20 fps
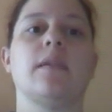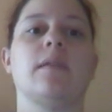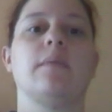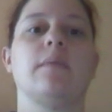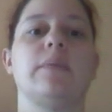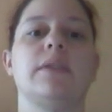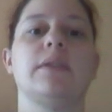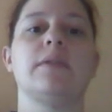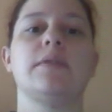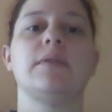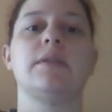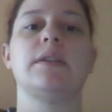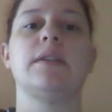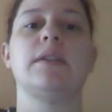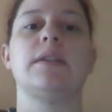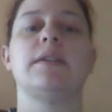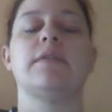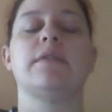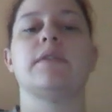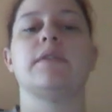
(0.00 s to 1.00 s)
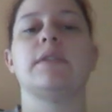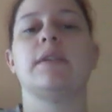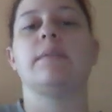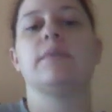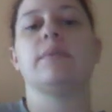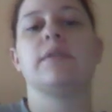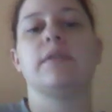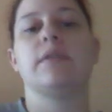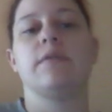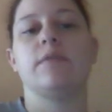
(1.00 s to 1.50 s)
But those are the different
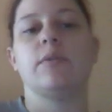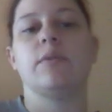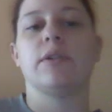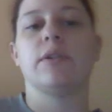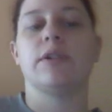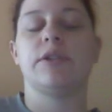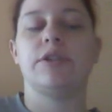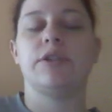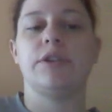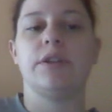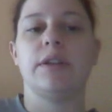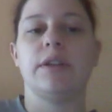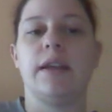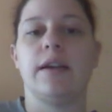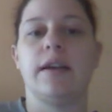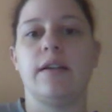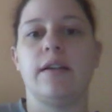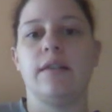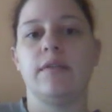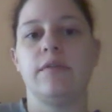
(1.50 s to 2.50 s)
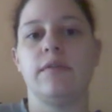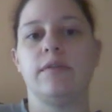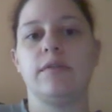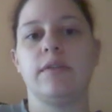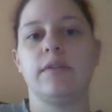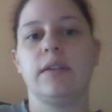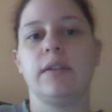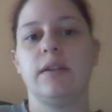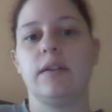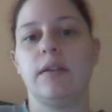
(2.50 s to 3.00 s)
types of orders you can have
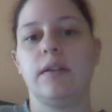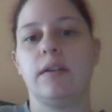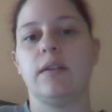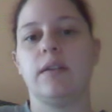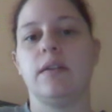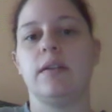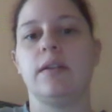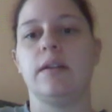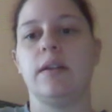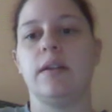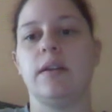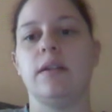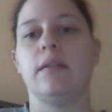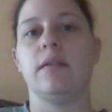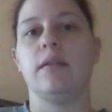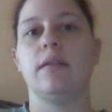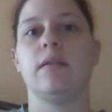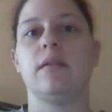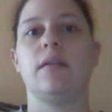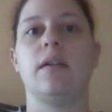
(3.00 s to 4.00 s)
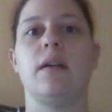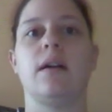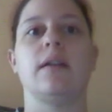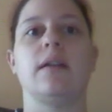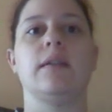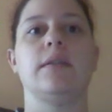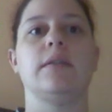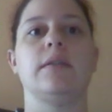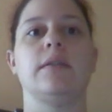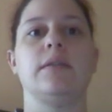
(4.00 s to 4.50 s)
and
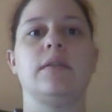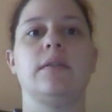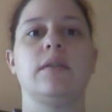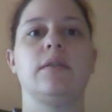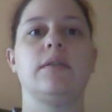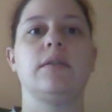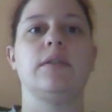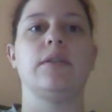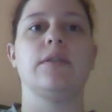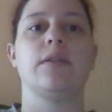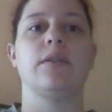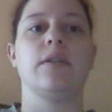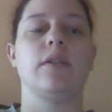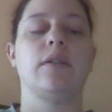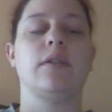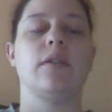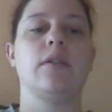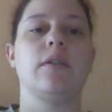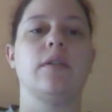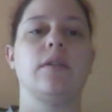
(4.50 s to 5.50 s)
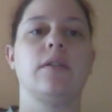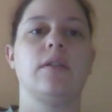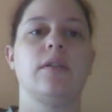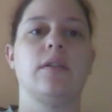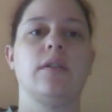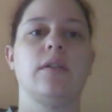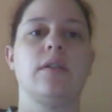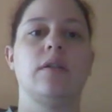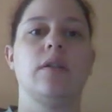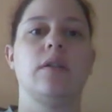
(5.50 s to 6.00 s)
on your
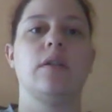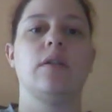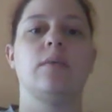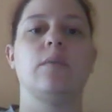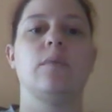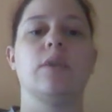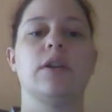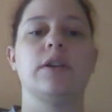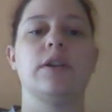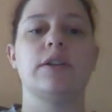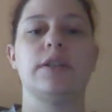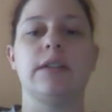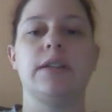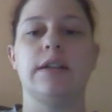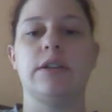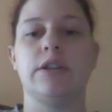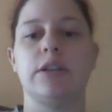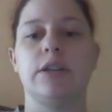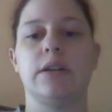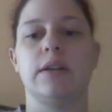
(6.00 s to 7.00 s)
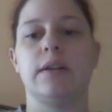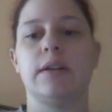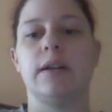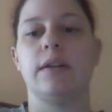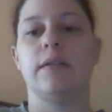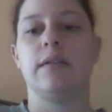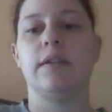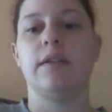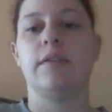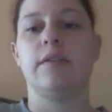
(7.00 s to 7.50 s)
workstation and how they